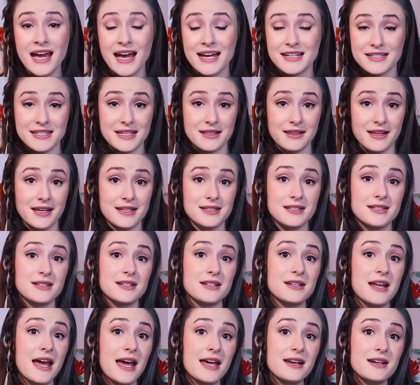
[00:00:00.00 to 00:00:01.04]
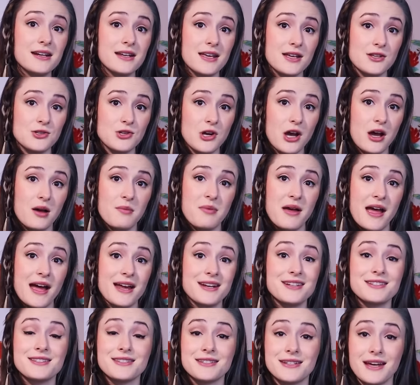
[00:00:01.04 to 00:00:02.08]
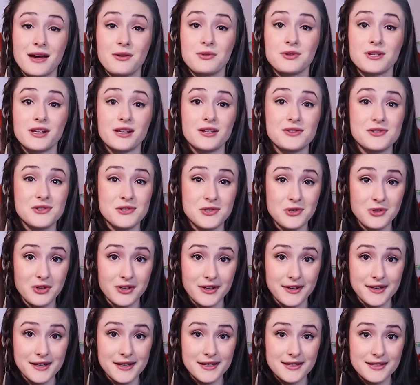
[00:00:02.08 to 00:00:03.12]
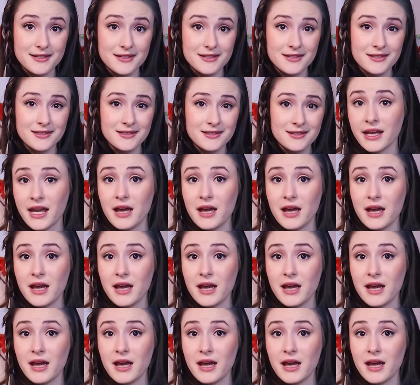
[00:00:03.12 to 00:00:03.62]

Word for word: as he landed an editing job at Astounding Stories.